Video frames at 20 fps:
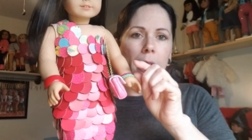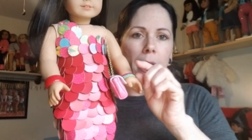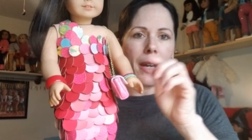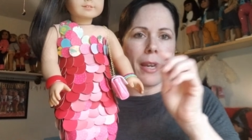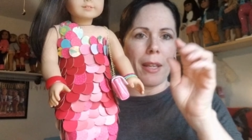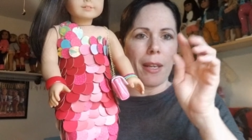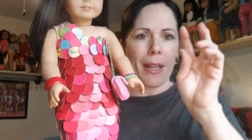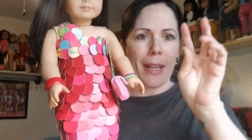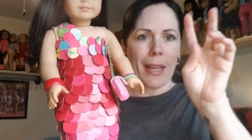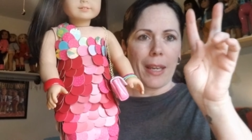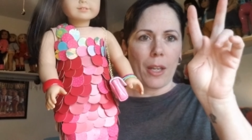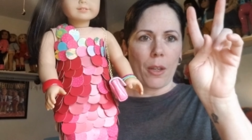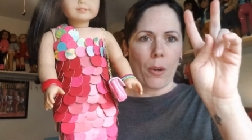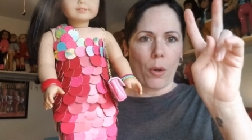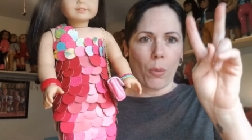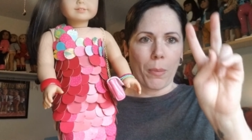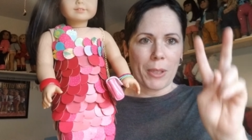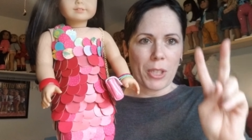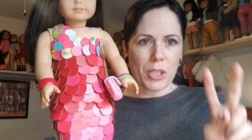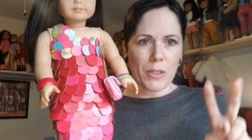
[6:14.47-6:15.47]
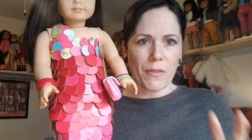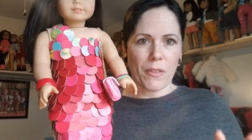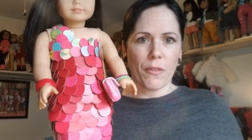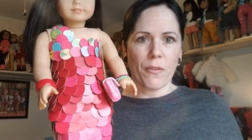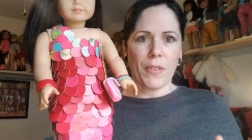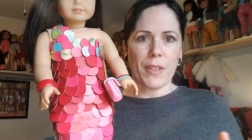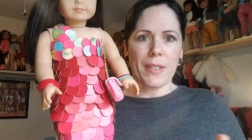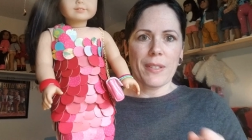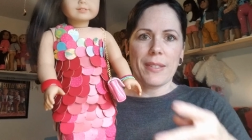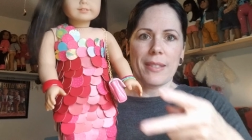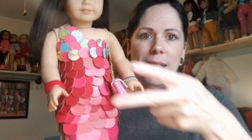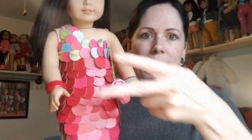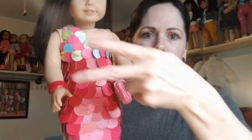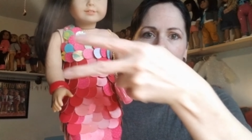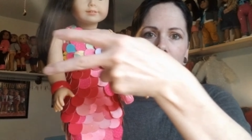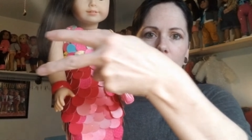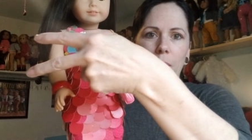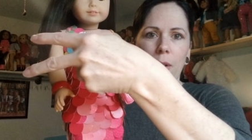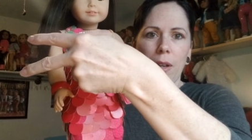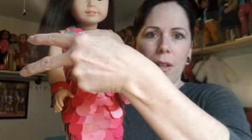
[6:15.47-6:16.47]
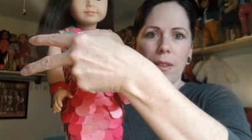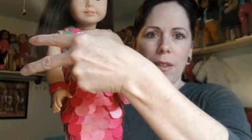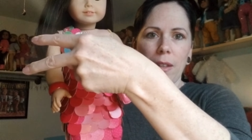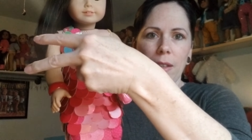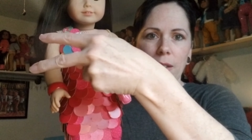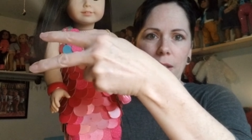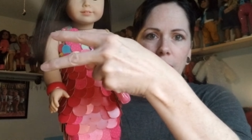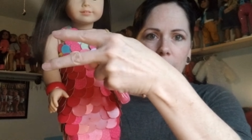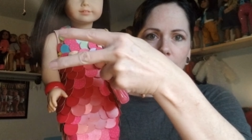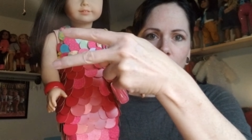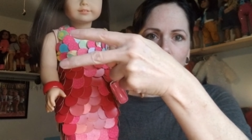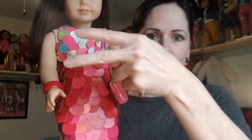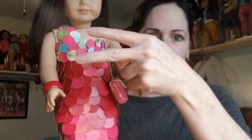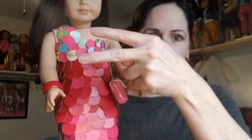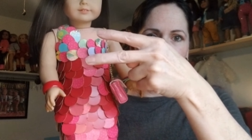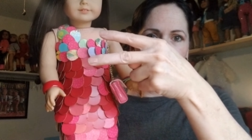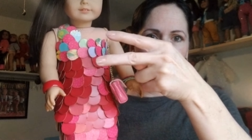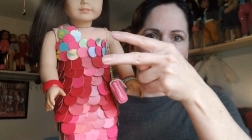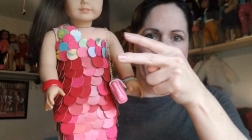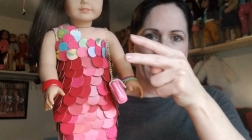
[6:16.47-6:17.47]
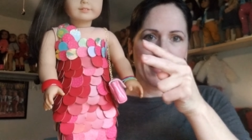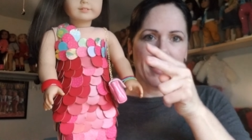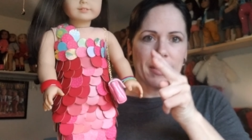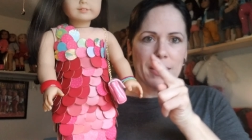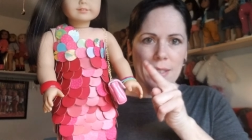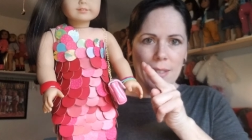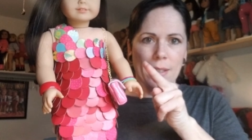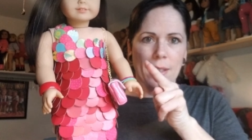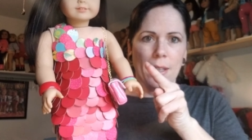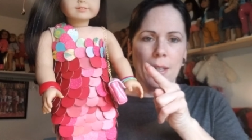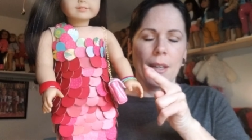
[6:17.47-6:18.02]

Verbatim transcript: And I had a whole bunch of the V's set out and then kind of went like this.